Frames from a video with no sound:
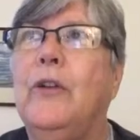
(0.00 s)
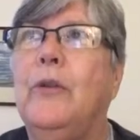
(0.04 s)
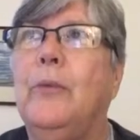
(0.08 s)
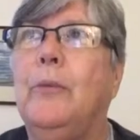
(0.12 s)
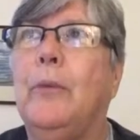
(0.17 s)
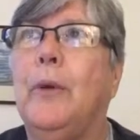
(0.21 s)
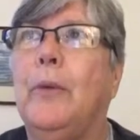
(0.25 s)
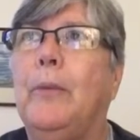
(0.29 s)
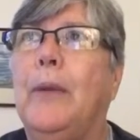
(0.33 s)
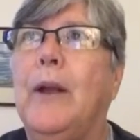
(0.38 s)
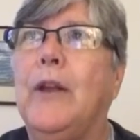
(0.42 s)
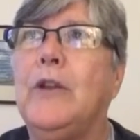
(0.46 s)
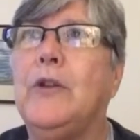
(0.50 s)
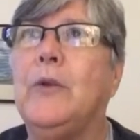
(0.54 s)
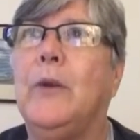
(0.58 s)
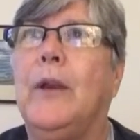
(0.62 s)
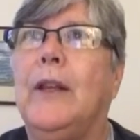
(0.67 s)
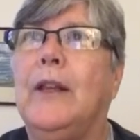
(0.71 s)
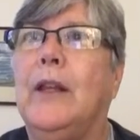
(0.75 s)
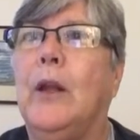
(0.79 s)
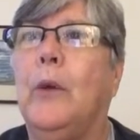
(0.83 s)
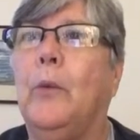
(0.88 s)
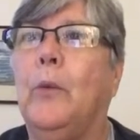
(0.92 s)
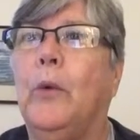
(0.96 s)
to
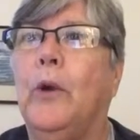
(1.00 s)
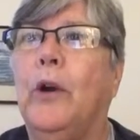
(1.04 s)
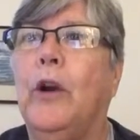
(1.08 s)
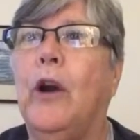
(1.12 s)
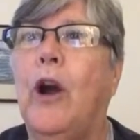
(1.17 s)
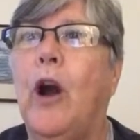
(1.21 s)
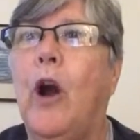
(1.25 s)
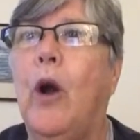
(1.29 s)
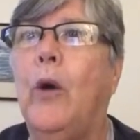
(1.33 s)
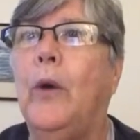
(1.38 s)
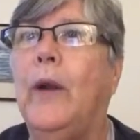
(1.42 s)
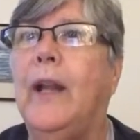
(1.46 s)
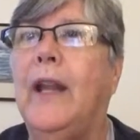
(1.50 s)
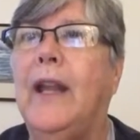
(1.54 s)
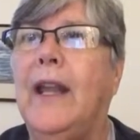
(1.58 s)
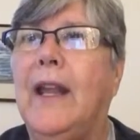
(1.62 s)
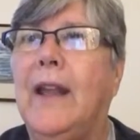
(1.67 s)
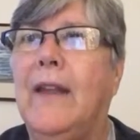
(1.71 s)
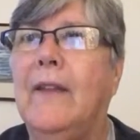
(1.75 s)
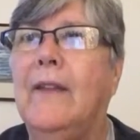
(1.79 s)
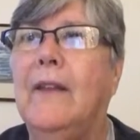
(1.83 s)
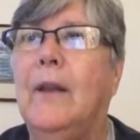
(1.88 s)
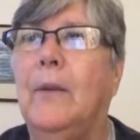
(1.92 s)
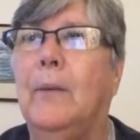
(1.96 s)
perpetuate that we're already
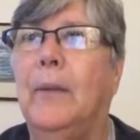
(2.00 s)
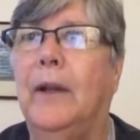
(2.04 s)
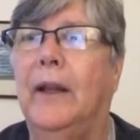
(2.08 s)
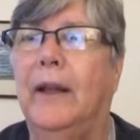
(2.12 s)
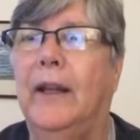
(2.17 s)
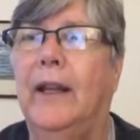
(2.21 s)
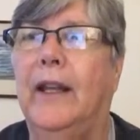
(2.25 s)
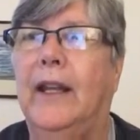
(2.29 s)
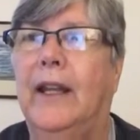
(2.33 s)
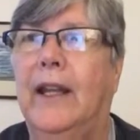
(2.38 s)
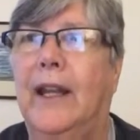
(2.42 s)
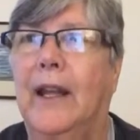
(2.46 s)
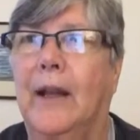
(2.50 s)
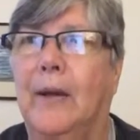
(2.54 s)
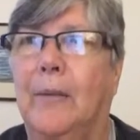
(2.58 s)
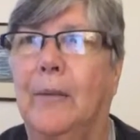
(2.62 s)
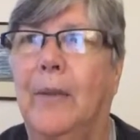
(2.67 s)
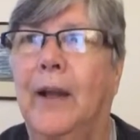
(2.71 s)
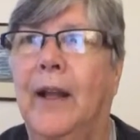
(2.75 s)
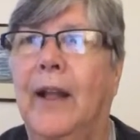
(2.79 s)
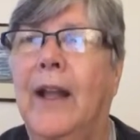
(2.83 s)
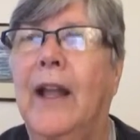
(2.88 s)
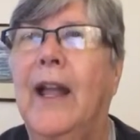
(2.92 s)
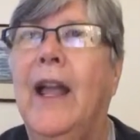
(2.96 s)
in the millennium.